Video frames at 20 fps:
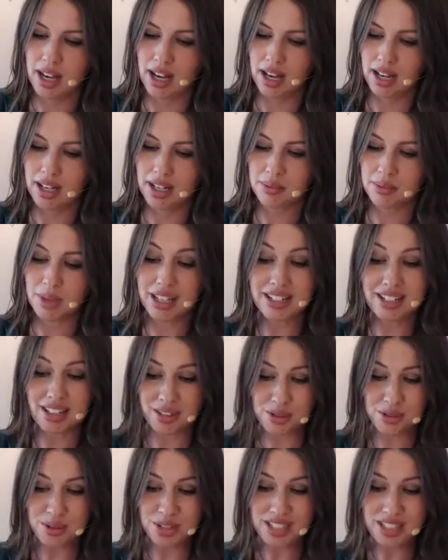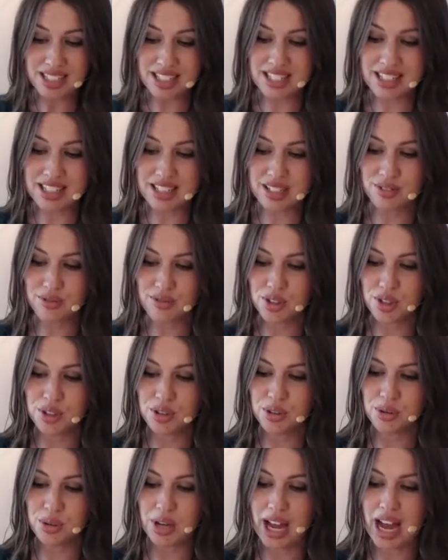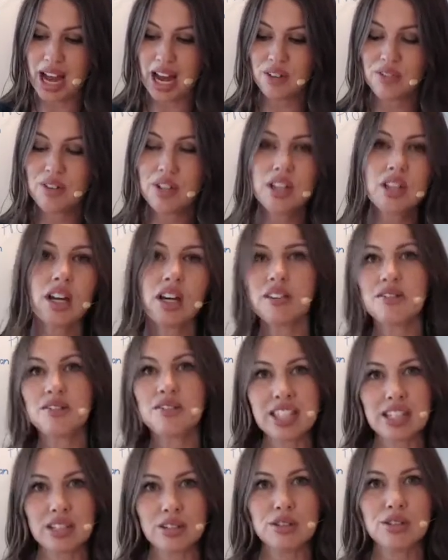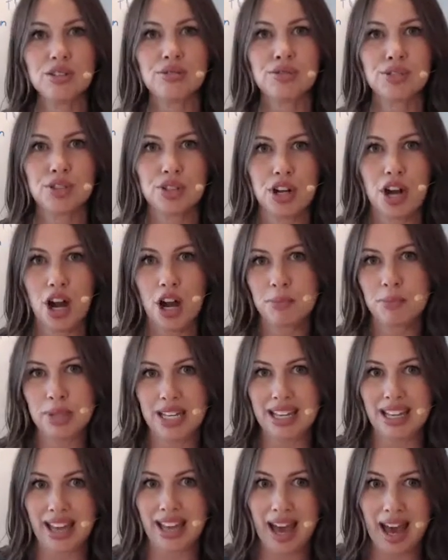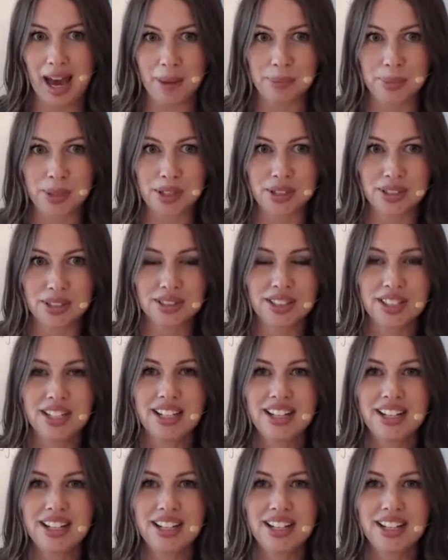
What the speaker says: Another one is if you have a lot of guilt for not being happier.